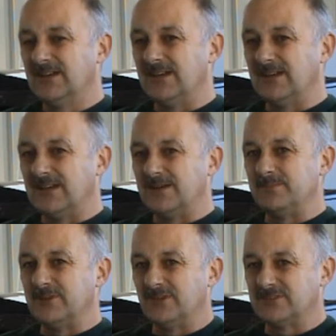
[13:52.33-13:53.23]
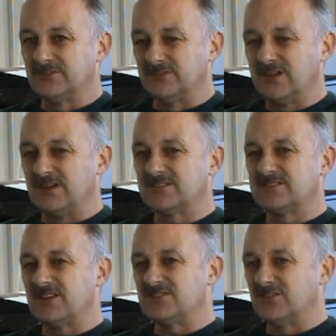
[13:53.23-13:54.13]
and I sort of dug a
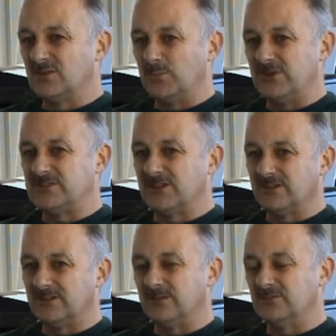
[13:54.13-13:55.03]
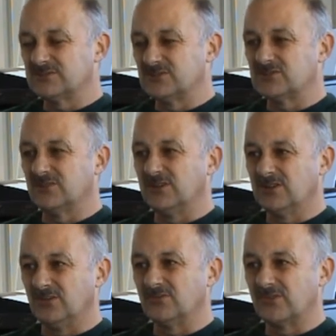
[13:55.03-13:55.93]
section of the pitch out, and it was just
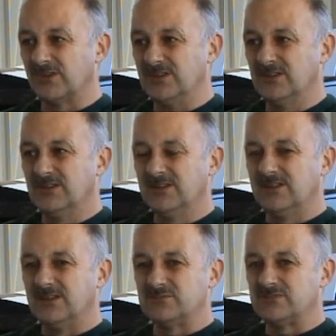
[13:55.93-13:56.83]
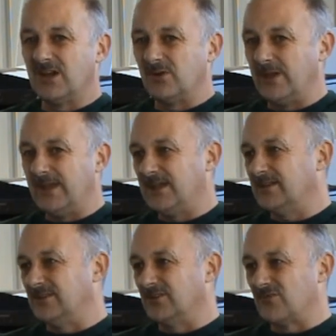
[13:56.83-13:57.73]
like concrete. Yeah. There was no
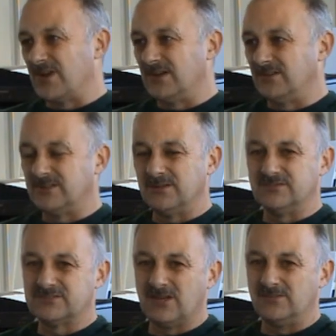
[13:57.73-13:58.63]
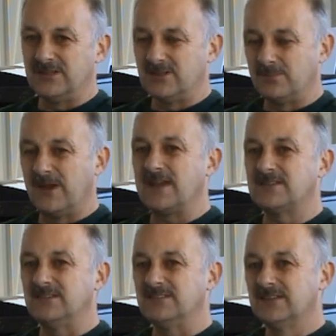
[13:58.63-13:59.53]
air in the ground, it was totally
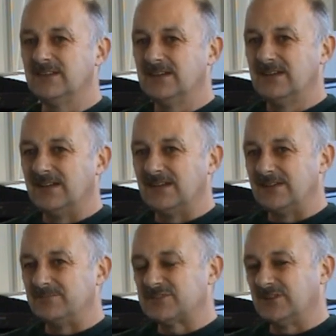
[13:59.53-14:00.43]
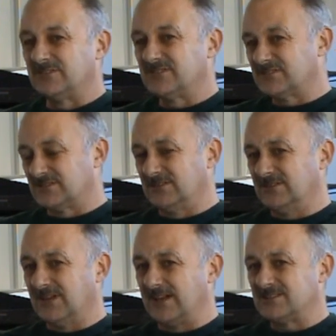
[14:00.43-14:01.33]
compacted. So I just
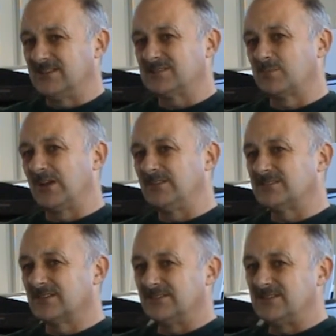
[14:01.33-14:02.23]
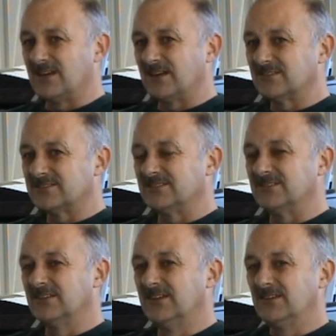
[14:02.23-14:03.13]
actually explained to Tony Douglas that